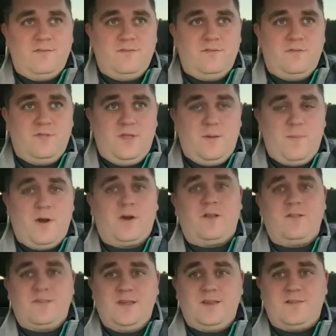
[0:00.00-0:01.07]
the
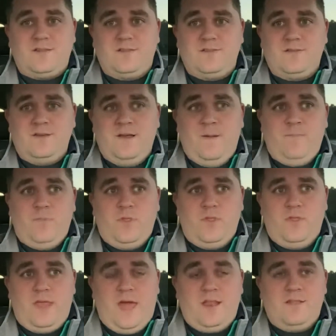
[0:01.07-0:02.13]
American citizens,
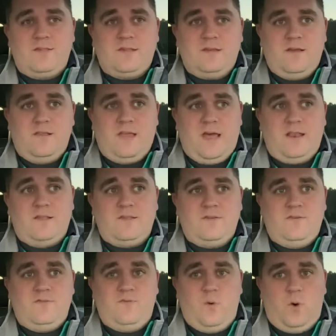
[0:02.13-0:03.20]
that
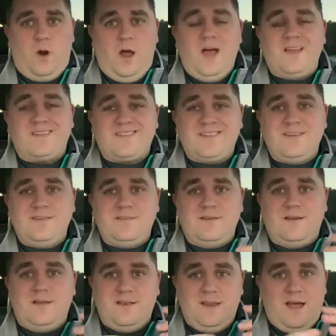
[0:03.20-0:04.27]
is for us,
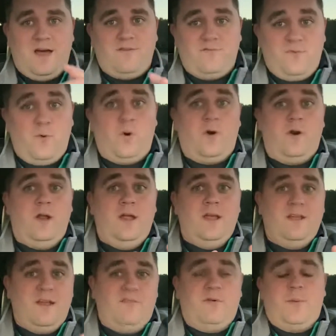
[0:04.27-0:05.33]
not for
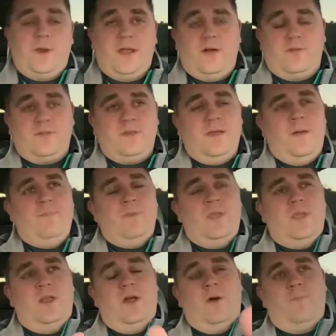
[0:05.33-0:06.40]
everybody else.
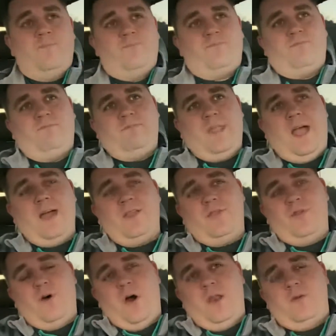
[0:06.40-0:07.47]
You know, I had a
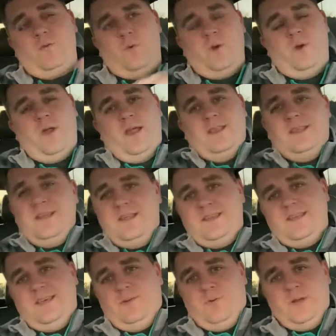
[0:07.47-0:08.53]
thought. We were at
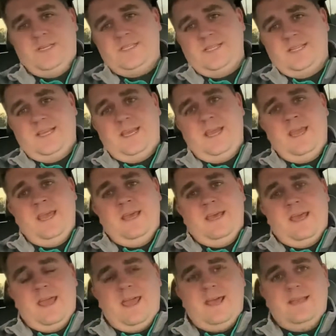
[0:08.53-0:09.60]
DC recently,
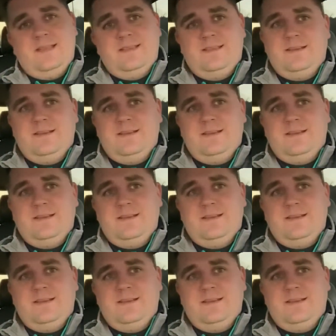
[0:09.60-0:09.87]
and